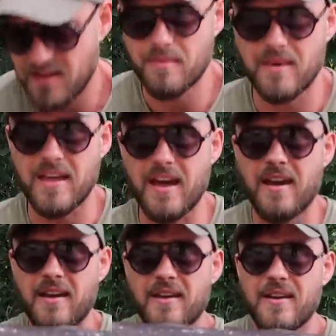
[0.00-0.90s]
But yeah,
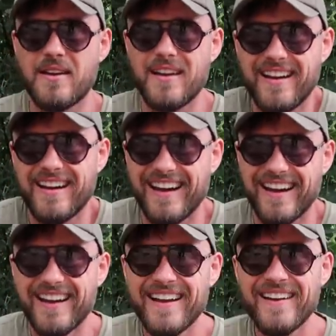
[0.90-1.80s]

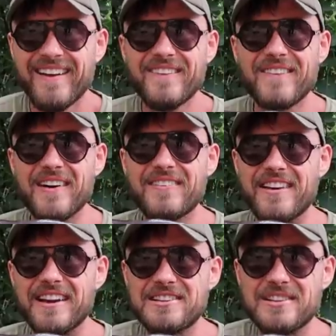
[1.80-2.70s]
what a
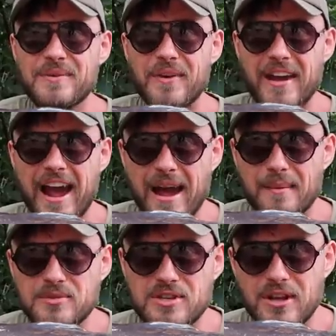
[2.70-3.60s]
fish. What an
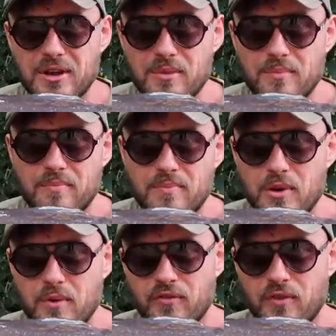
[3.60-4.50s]
absolute
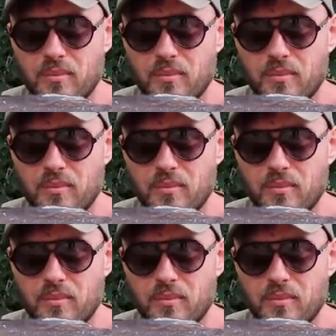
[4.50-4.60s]
beautiful,